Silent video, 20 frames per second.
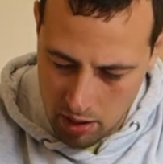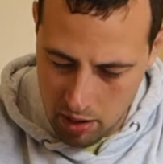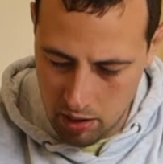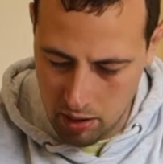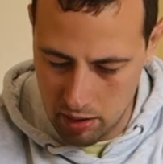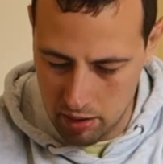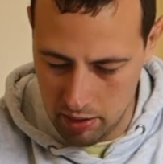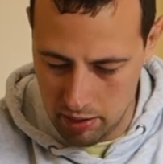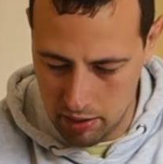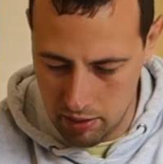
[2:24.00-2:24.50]

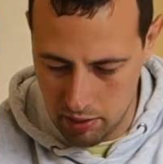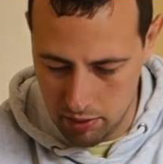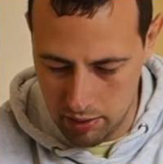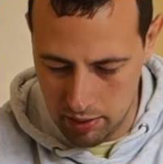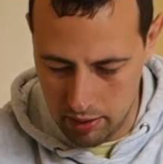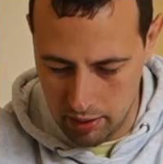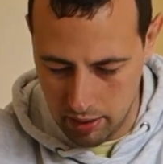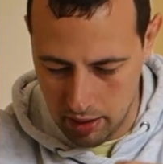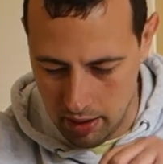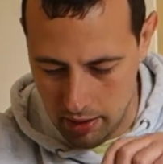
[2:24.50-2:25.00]
I
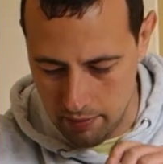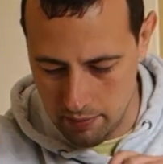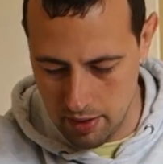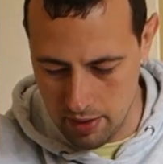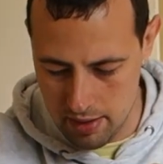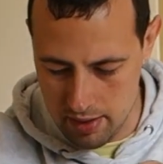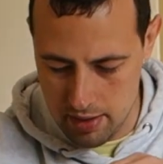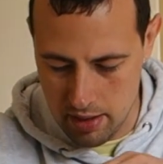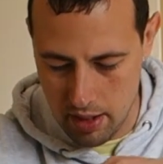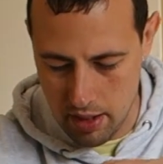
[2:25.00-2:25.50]
don't
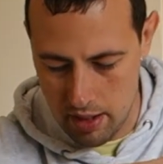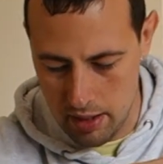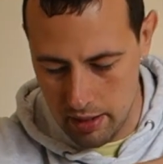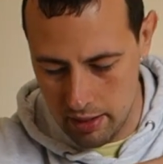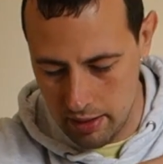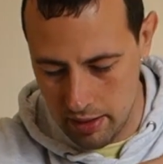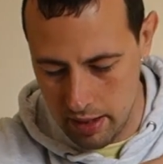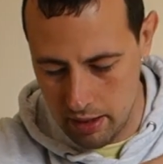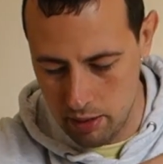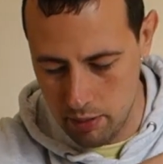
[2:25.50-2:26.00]
necessarily
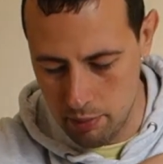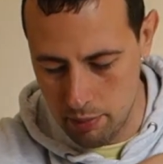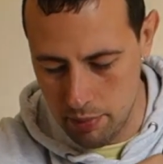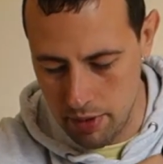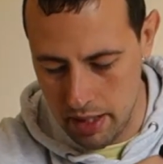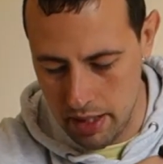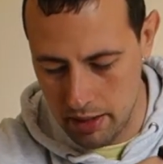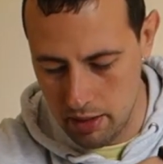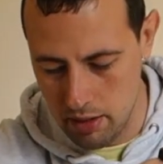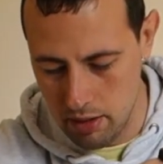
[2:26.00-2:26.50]
tend to
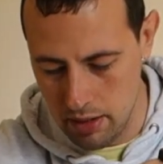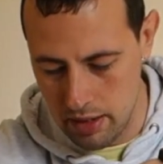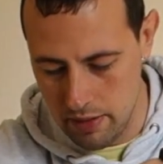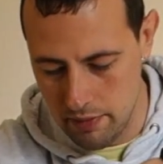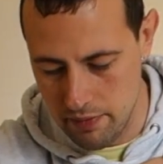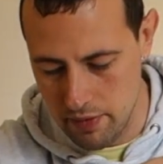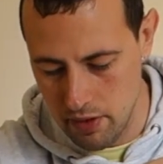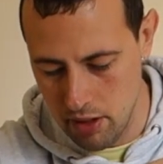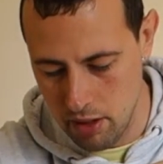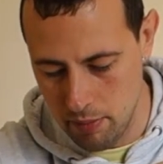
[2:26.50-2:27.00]
break the
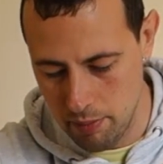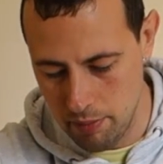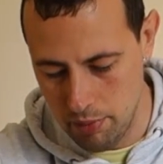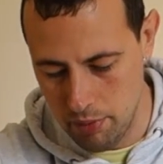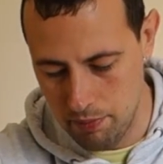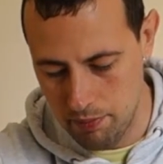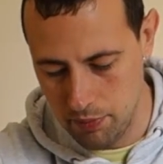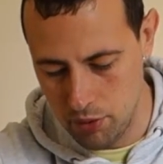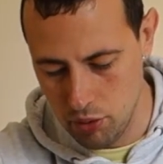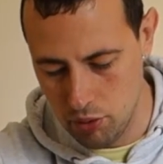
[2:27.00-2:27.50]
leaves up
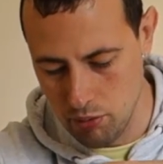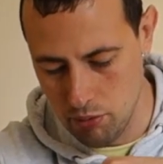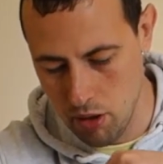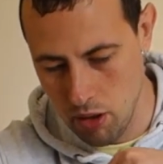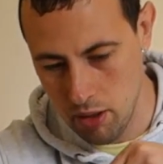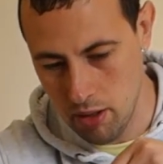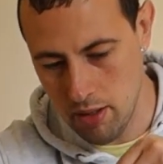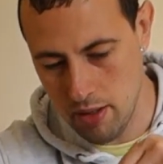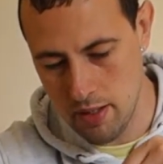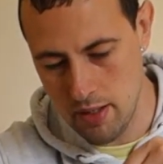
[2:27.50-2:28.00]
too
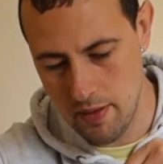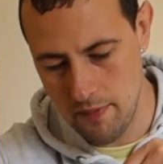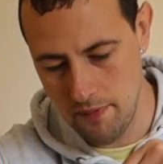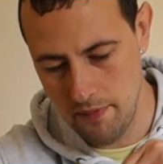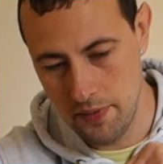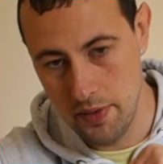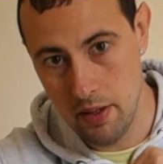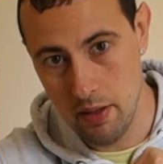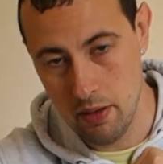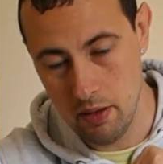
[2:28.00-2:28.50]
much.
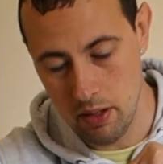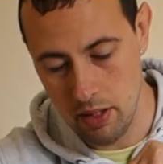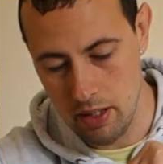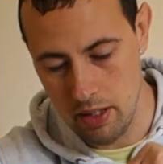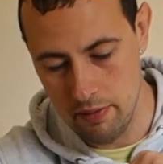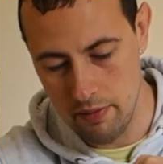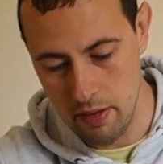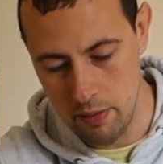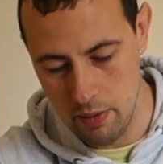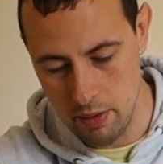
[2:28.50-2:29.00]
I
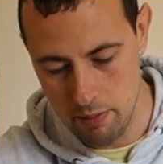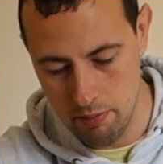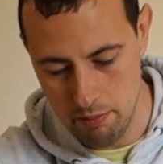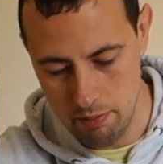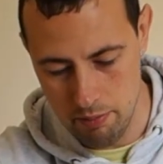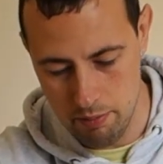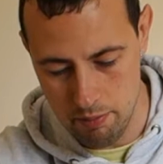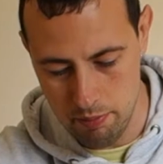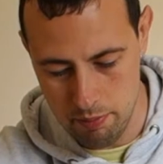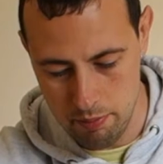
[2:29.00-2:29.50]
leave them in
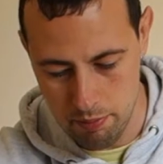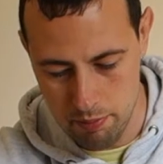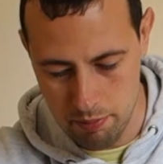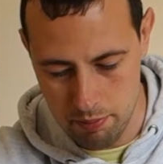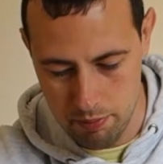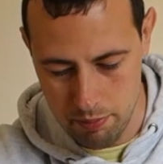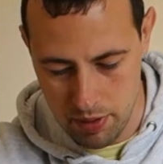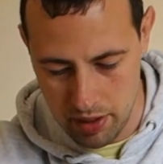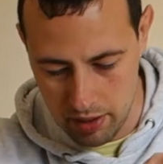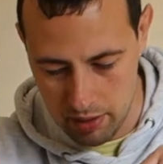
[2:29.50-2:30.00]

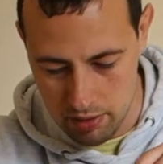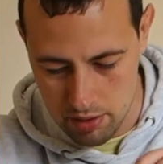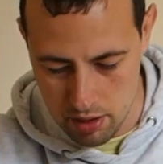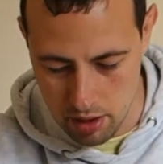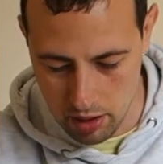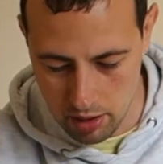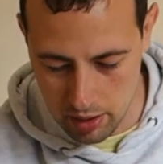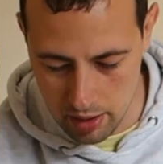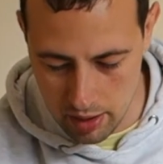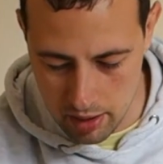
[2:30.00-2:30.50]
big
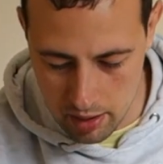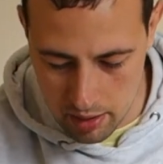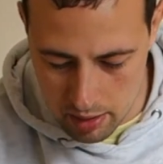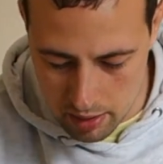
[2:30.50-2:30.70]
chunky